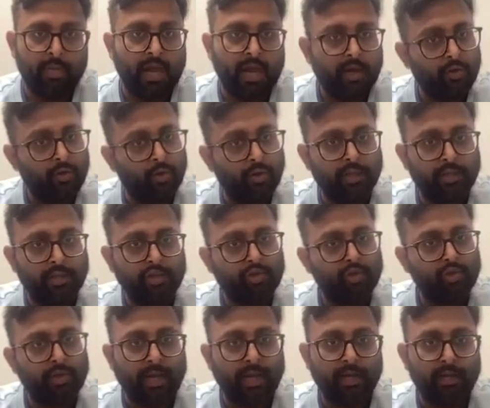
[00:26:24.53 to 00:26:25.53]
Macro ke andar
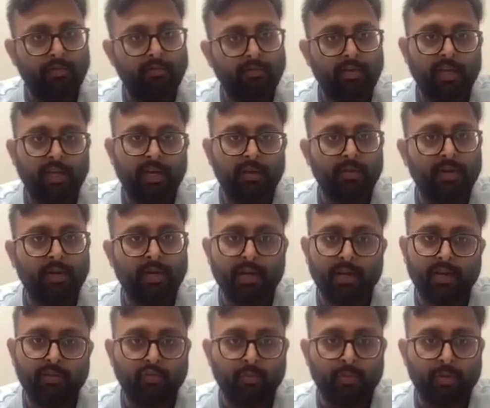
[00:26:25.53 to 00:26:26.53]
jo diagram wagera
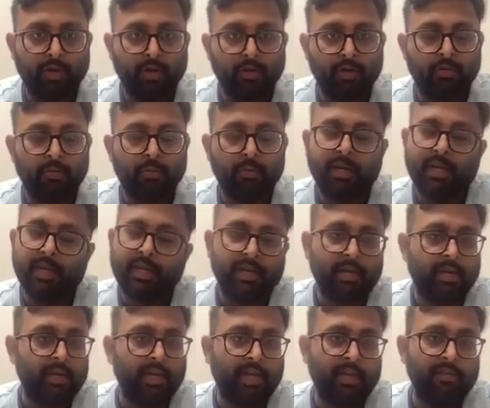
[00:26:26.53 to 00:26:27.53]
banana hai, wo banao. But
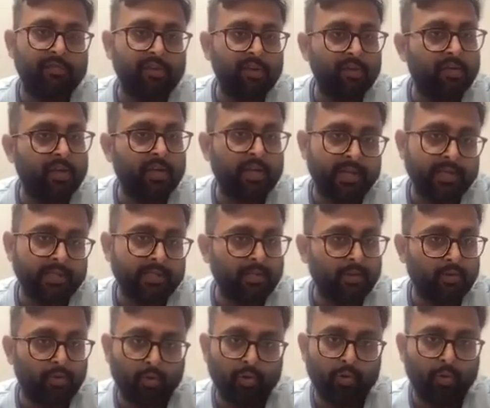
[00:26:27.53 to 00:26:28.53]
again, everyone has
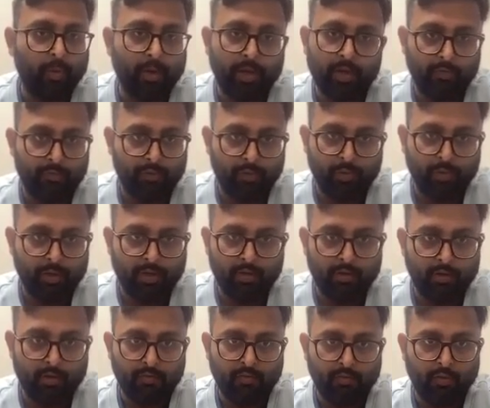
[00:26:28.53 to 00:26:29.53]
their own way of
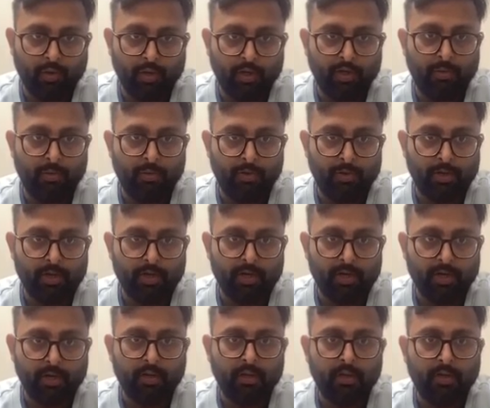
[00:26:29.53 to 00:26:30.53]
going about
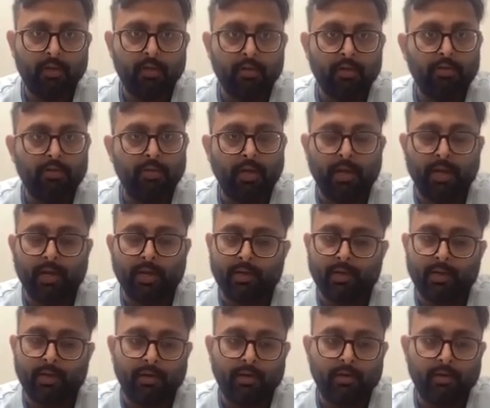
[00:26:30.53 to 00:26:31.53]
it.
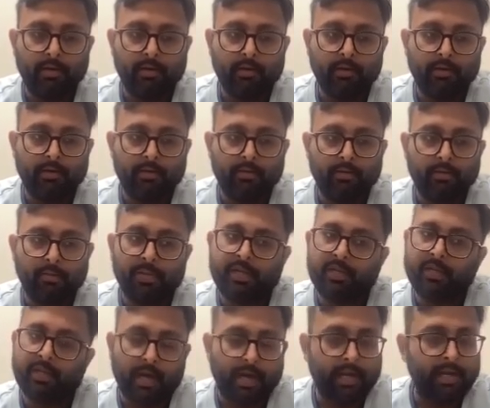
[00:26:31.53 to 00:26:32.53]
And
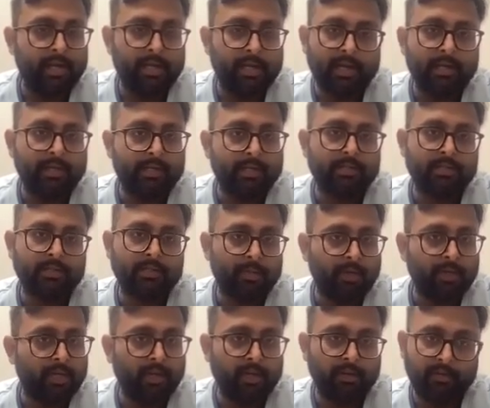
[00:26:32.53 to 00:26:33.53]
but the idea is
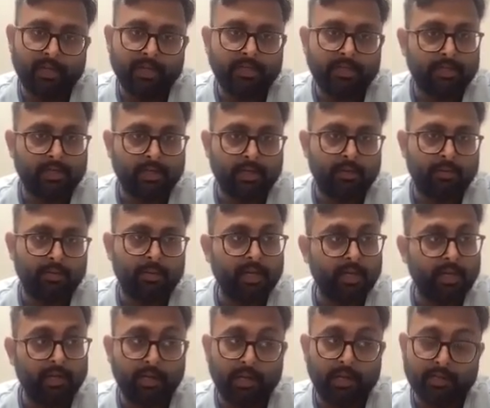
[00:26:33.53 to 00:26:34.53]
bhaiya revise karna
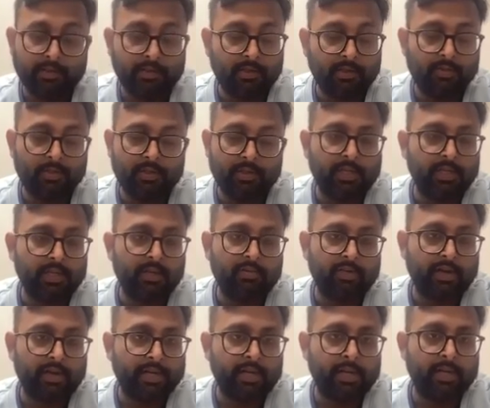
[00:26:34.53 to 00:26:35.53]
padega and as you said it
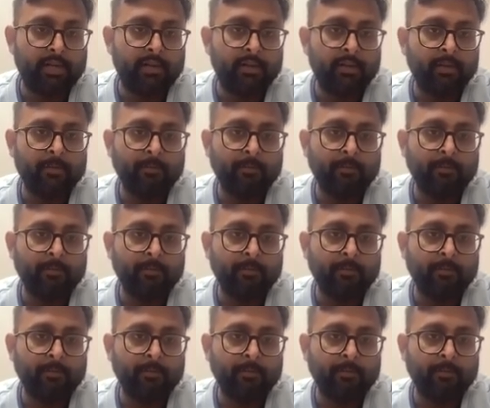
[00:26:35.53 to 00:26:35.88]
rightly